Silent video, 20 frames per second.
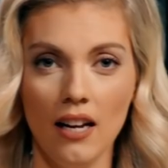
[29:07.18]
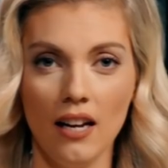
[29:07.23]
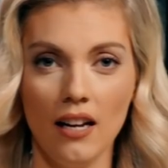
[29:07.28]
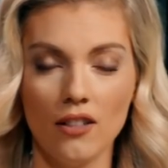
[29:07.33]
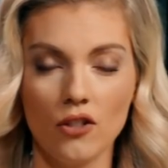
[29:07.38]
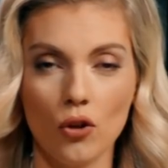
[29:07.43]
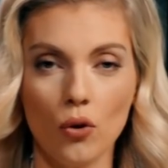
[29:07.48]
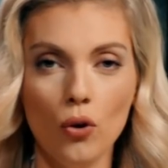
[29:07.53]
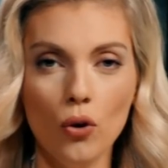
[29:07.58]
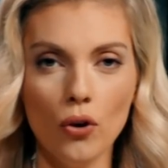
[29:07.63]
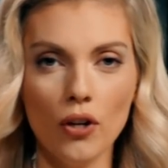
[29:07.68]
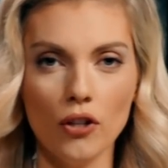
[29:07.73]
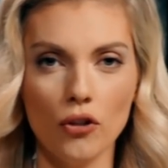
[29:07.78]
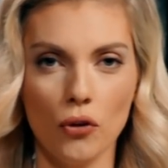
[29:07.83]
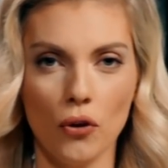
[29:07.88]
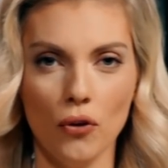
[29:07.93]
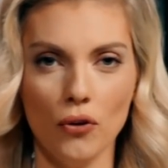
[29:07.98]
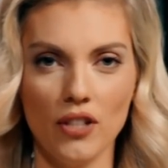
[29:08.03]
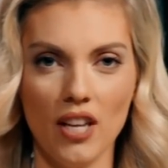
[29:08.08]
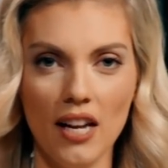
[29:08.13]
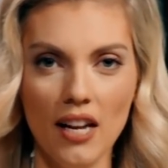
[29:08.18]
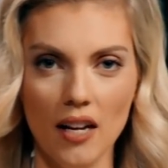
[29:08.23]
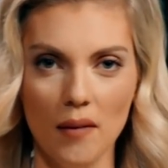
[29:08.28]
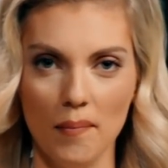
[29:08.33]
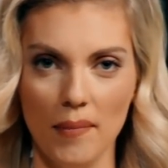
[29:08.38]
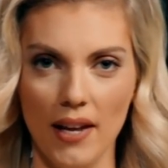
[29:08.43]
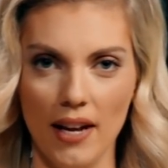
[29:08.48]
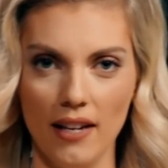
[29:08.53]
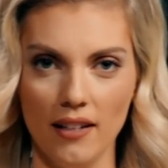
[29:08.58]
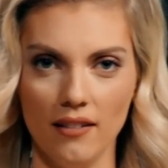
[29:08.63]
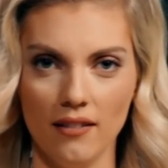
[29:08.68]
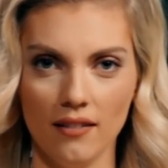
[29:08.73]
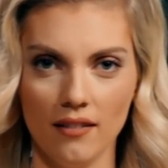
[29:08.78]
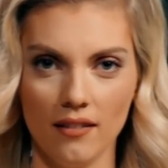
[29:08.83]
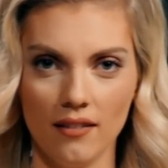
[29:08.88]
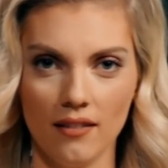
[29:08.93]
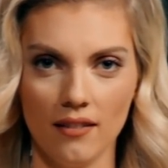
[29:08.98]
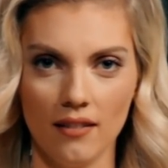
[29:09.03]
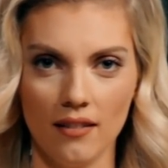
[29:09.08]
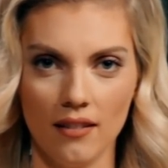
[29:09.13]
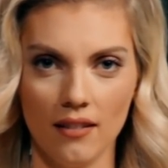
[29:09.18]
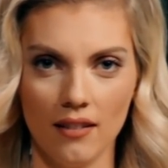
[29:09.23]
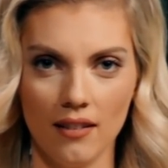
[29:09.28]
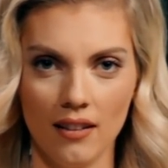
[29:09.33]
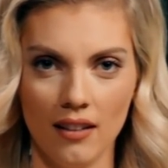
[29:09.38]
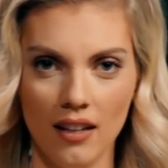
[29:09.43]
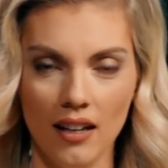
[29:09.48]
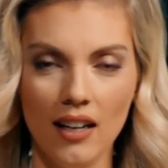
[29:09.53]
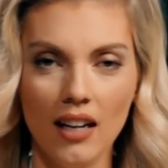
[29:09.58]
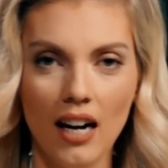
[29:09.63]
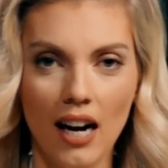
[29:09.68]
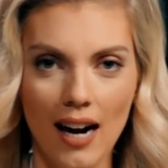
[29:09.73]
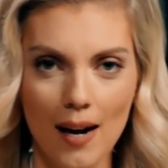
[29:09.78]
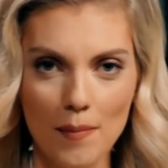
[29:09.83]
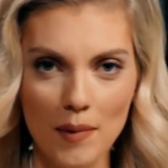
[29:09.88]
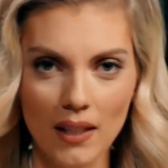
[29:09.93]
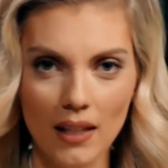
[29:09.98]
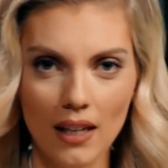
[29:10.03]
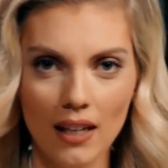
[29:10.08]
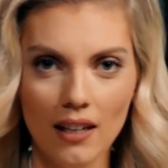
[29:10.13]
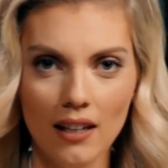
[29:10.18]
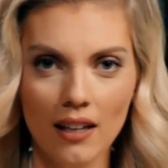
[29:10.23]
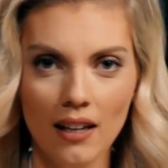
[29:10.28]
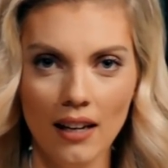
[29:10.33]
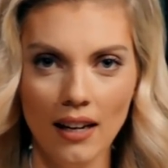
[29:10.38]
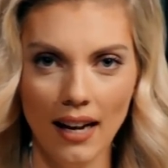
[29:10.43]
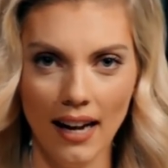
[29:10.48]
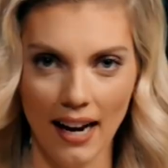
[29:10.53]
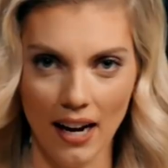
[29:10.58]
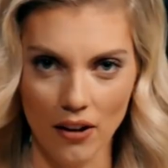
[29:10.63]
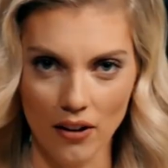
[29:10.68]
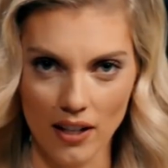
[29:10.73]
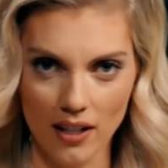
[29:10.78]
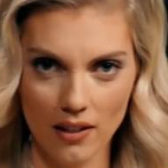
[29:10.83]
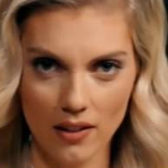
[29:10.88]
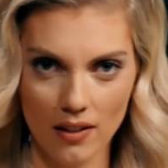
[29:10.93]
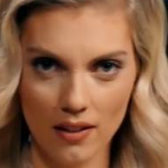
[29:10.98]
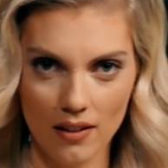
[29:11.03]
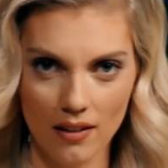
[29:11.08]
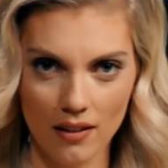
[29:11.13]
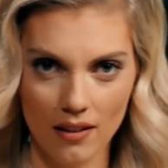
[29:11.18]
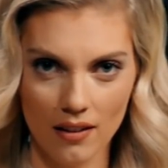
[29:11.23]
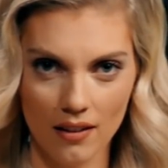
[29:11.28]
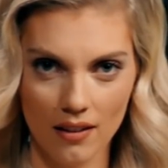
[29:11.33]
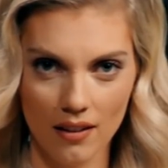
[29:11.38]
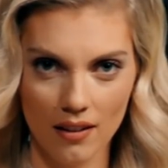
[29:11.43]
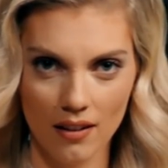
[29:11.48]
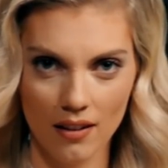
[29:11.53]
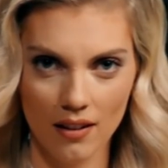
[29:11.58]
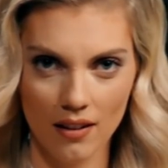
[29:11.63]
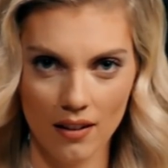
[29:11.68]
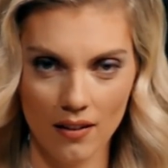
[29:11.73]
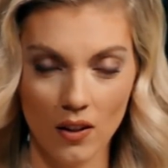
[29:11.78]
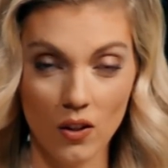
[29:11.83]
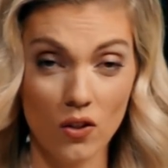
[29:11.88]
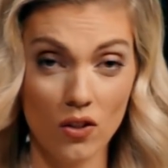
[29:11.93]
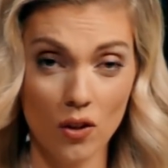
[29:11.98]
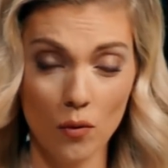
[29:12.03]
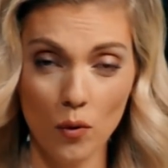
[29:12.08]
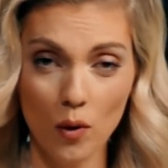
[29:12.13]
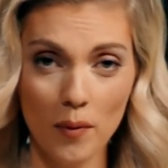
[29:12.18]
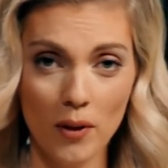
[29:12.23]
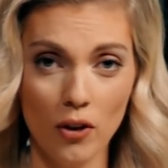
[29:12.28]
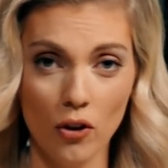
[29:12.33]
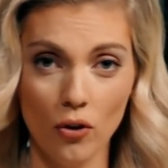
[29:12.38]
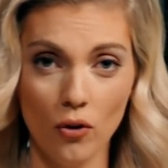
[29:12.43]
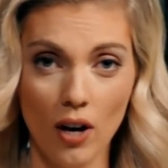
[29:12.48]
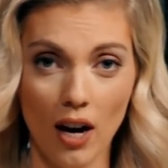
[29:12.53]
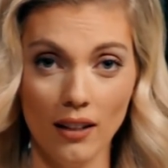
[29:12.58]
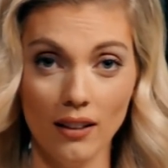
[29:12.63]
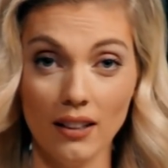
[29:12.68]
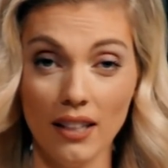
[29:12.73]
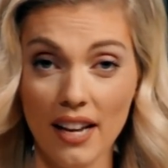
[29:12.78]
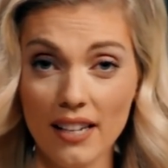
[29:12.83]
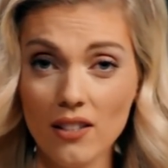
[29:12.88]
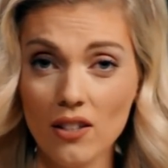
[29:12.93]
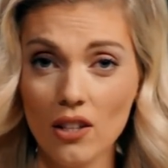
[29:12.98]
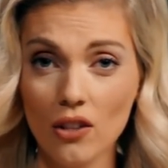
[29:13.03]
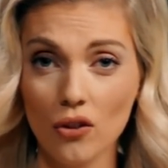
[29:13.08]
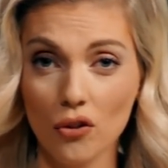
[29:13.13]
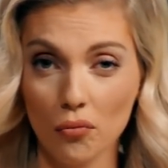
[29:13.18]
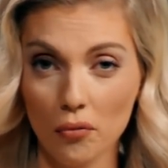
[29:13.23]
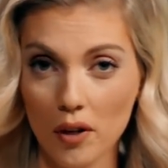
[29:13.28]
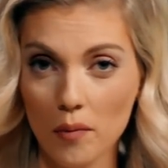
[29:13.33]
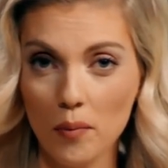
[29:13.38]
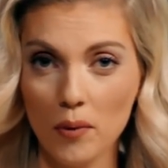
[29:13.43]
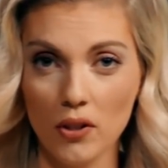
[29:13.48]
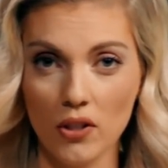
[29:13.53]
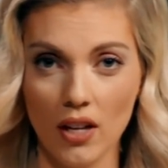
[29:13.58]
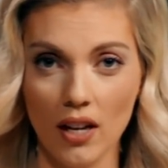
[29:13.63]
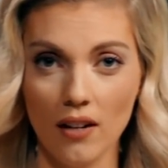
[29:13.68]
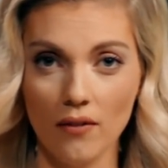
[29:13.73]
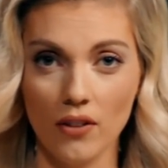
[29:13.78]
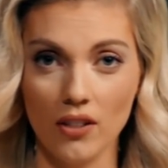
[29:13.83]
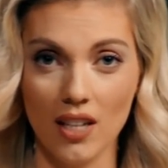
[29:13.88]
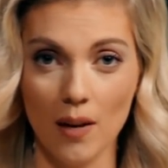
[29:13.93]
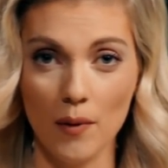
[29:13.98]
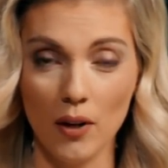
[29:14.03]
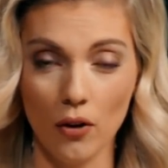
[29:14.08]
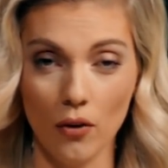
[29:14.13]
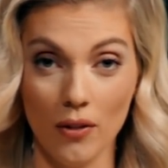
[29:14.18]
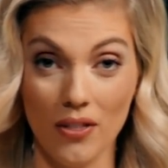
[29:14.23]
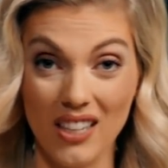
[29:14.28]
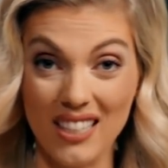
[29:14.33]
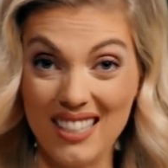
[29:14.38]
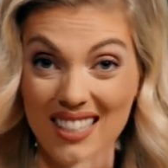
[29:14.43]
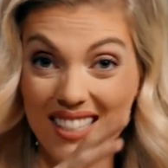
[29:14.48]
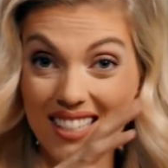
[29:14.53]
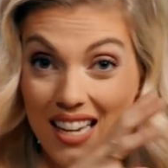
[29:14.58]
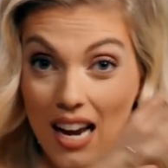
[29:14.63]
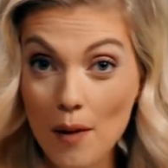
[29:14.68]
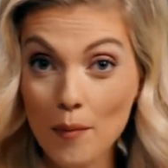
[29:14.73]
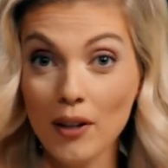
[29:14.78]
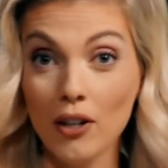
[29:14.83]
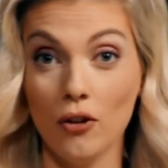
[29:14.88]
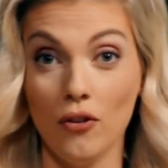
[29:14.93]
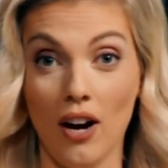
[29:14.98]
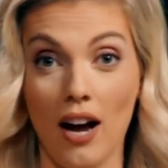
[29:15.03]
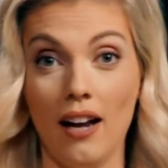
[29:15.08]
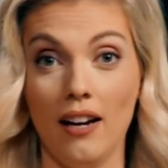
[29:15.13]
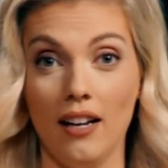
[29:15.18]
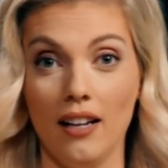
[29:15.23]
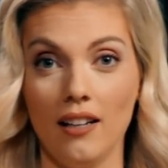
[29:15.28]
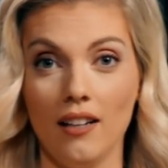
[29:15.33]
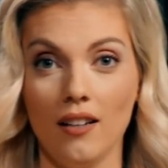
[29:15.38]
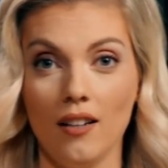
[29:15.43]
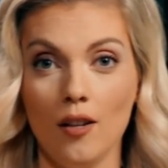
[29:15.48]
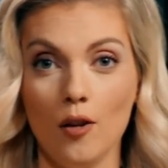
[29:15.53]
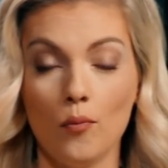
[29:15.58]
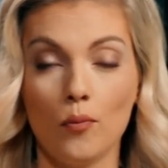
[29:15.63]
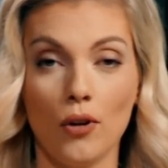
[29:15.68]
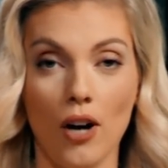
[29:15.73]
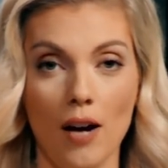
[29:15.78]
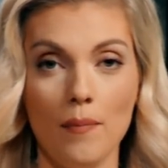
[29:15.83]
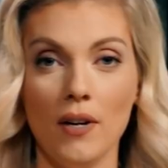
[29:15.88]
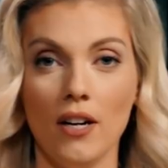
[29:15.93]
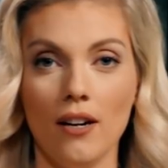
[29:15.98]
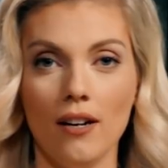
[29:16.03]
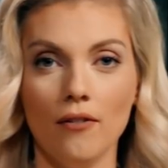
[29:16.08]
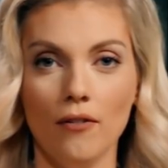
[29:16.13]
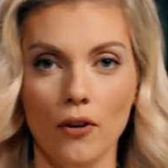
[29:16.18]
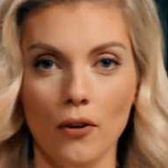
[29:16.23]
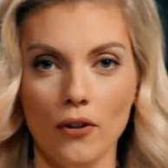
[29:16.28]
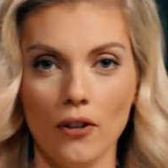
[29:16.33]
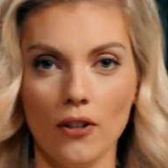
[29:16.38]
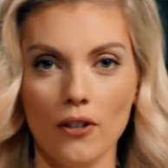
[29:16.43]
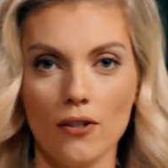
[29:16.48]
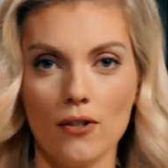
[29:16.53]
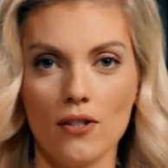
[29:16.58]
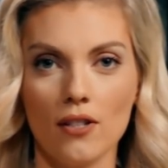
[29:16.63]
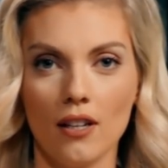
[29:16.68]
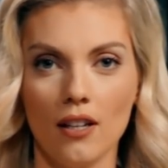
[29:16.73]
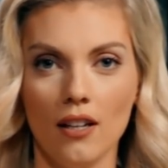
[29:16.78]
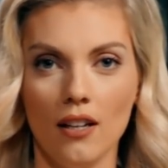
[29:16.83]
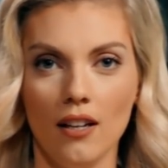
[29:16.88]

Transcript: So who controls him then? Kamala Harris. This is a woman who got less than three percent of the Democrat, the Democratic primary voters.